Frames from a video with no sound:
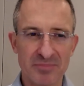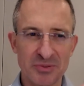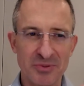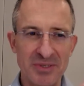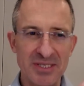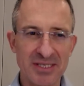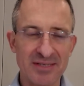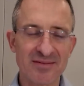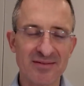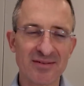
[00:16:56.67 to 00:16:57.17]

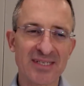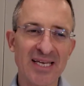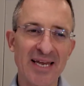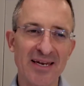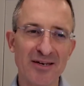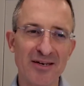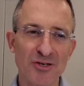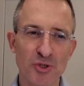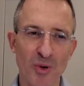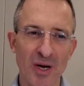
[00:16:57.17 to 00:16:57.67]
between
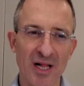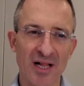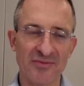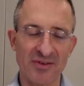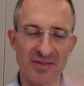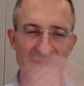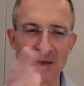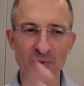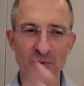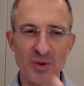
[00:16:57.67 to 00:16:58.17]
10 and
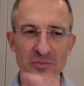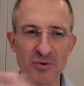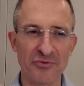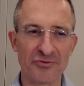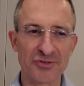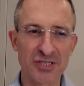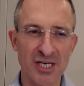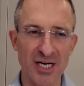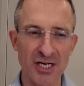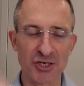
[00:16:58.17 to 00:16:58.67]
12, and then we moved